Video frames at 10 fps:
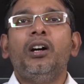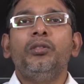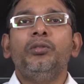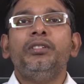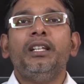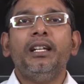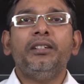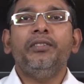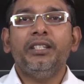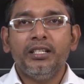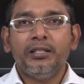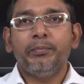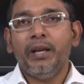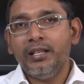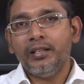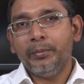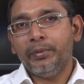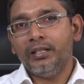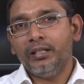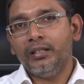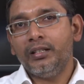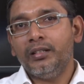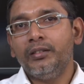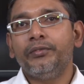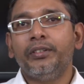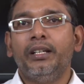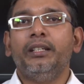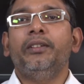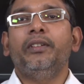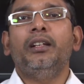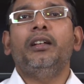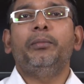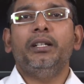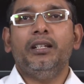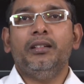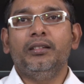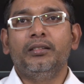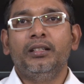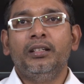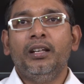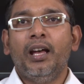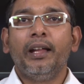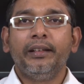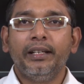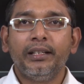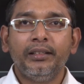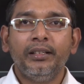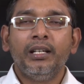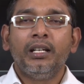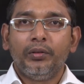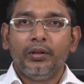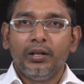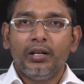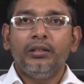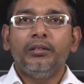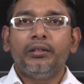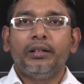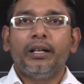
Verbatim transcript: have to select which is best representation for a given application and then not